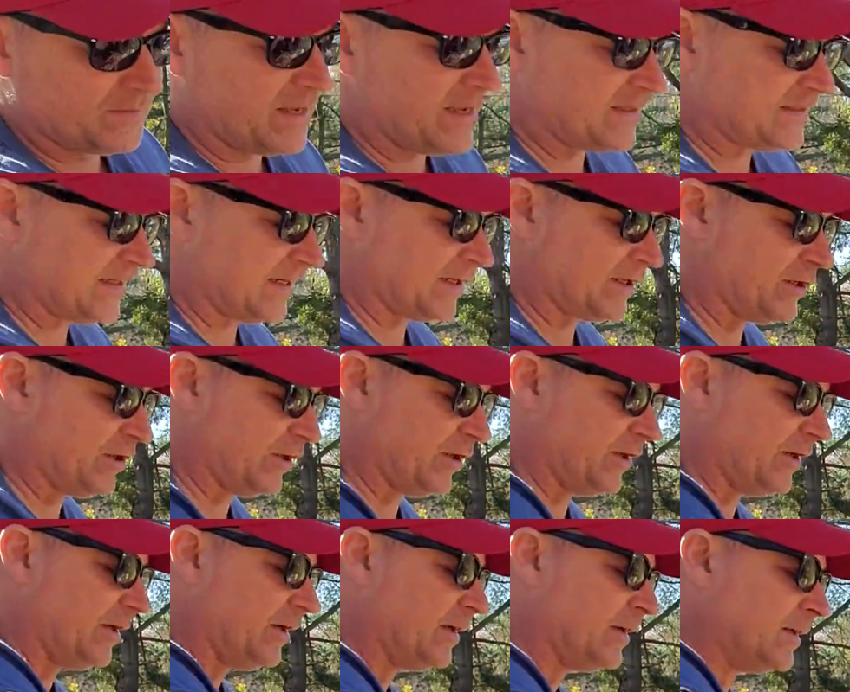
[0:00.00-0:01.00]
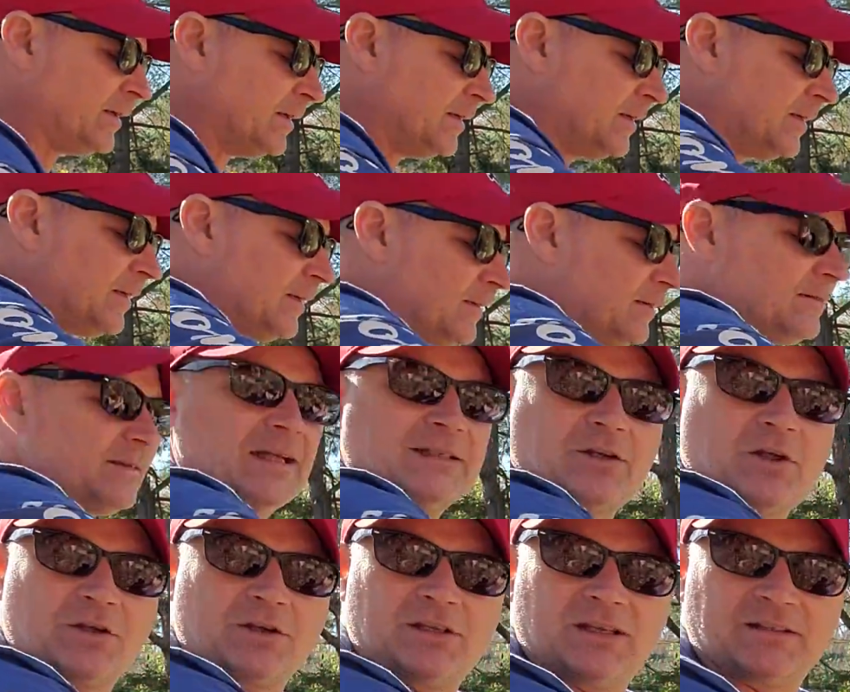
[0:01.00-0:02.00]
is it good? That's
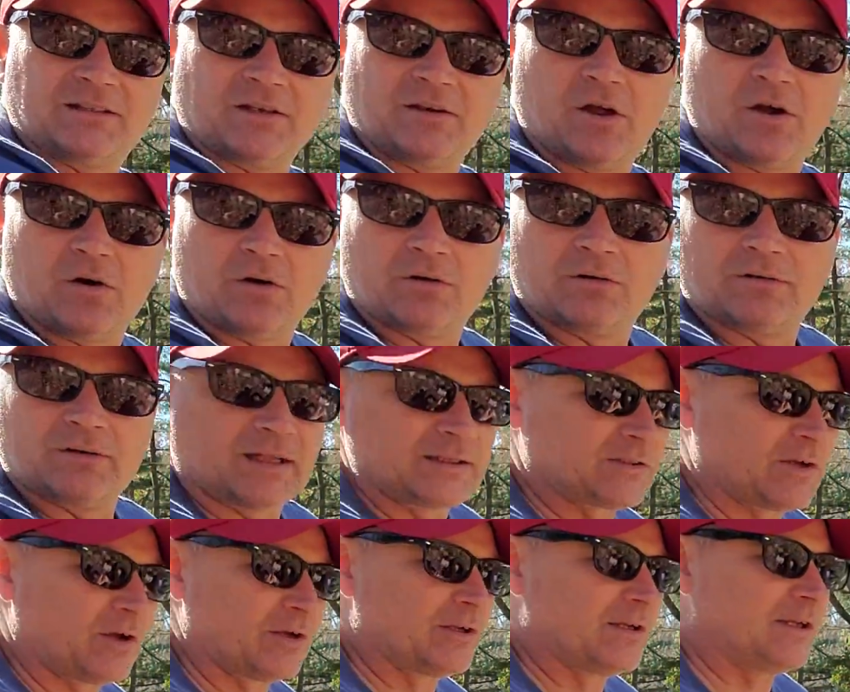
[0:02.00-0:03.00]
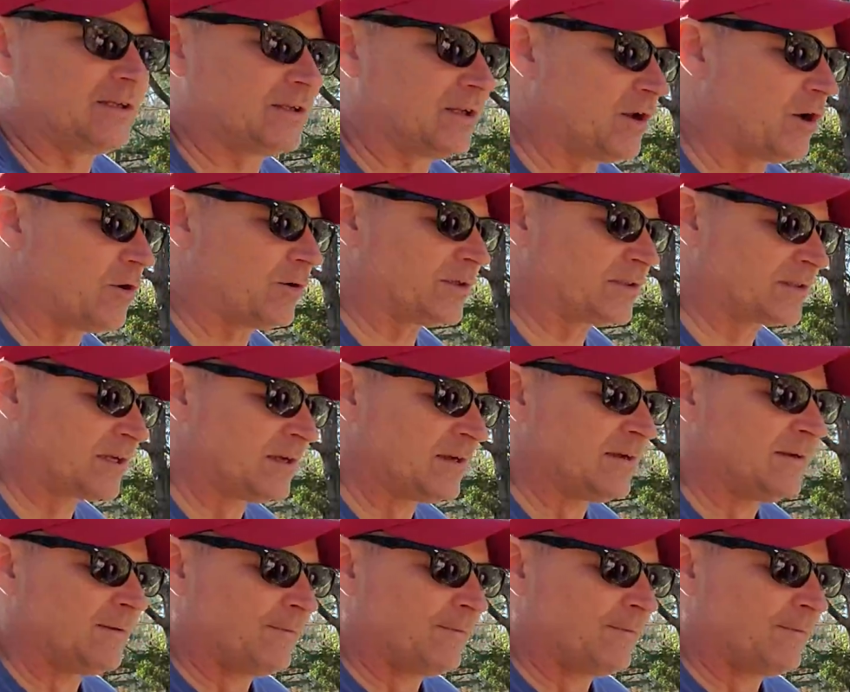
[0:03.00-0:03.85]
all you need to know. That's all you need to know is